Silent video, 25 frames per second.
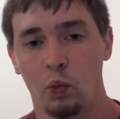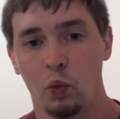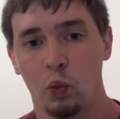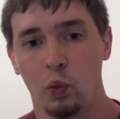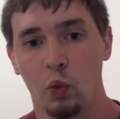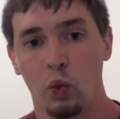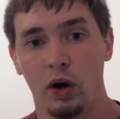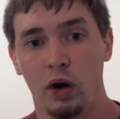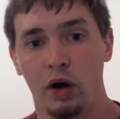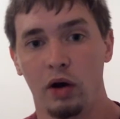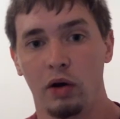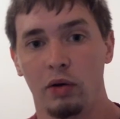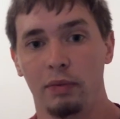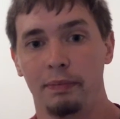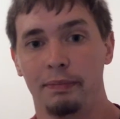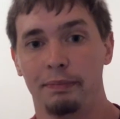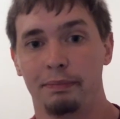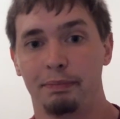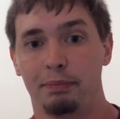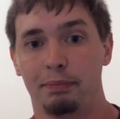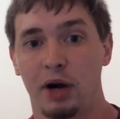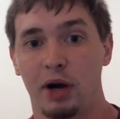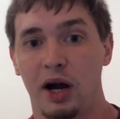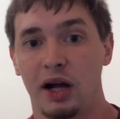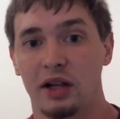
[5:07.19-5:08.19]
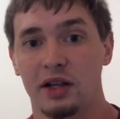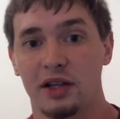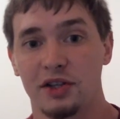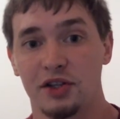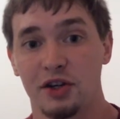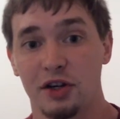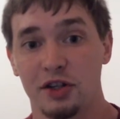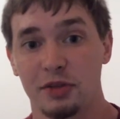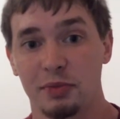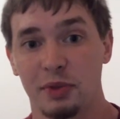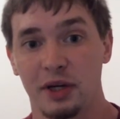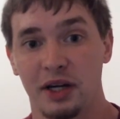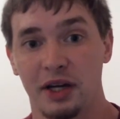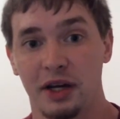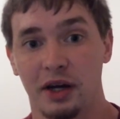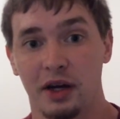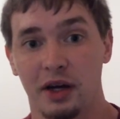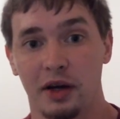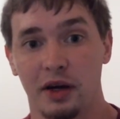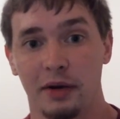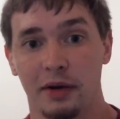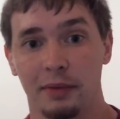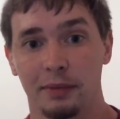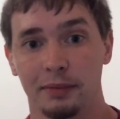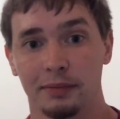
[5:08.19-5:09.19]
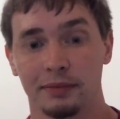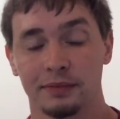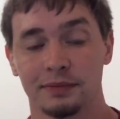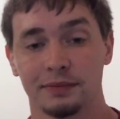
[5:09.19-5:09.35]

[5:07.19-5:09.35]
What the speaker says: Well, Brock Lesnar has been gone.